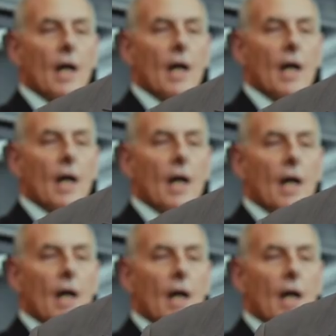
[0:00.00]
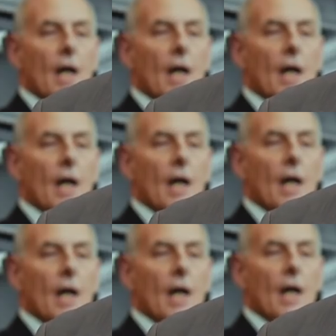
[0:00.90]

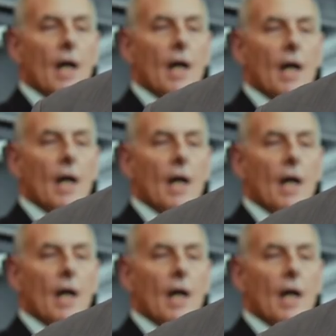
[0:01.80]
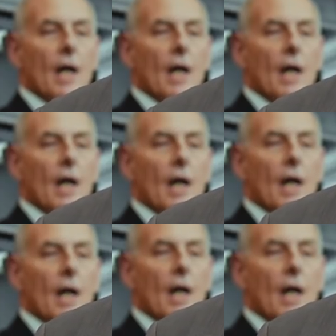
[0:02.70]

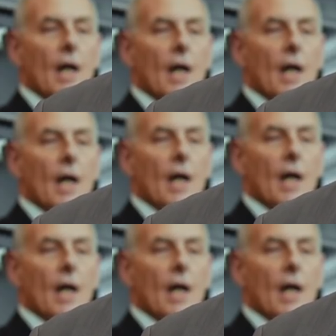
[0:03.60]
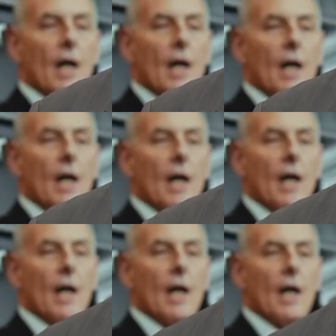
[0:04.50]

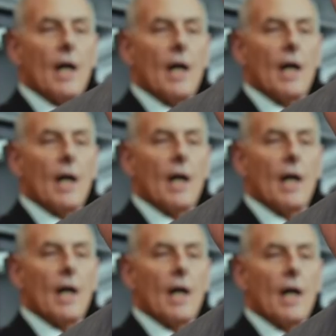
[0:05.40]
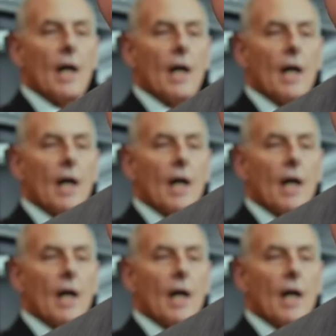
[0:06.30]
[no speech]